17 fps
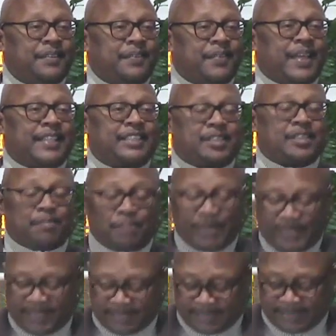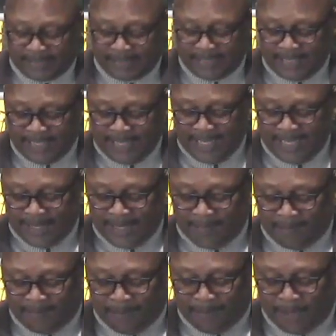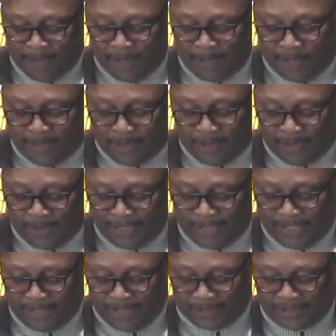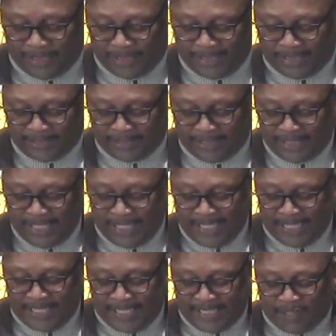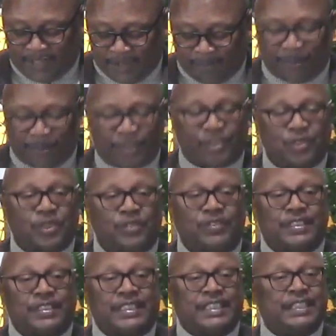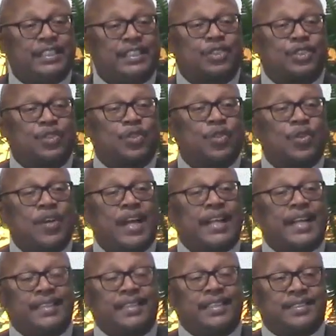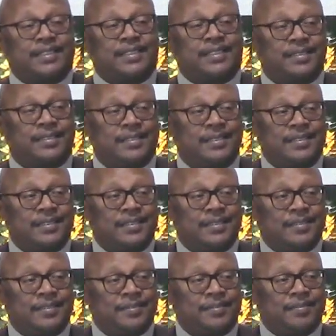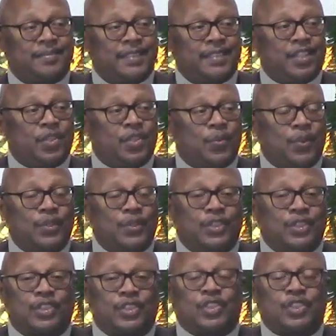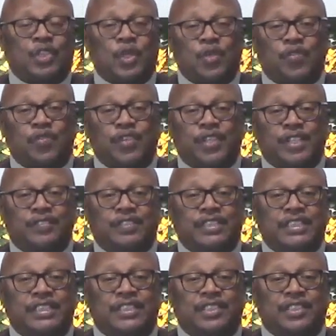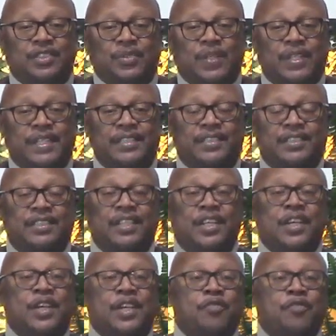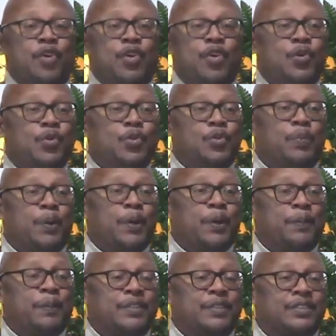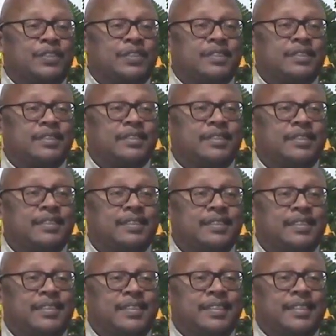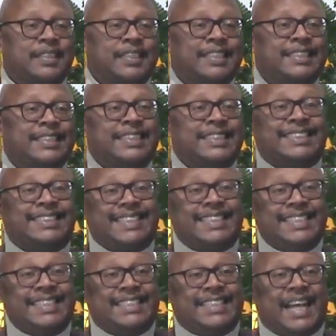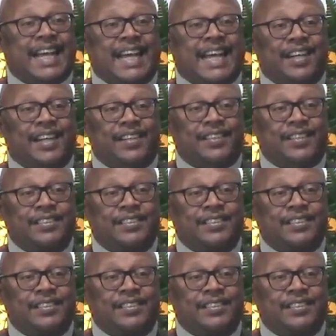That's the blessing. And Paul here says he's a prisoner of Jesus Christ. In other words, a servant of Jesus Christ. For whose purpose? The Gentiles.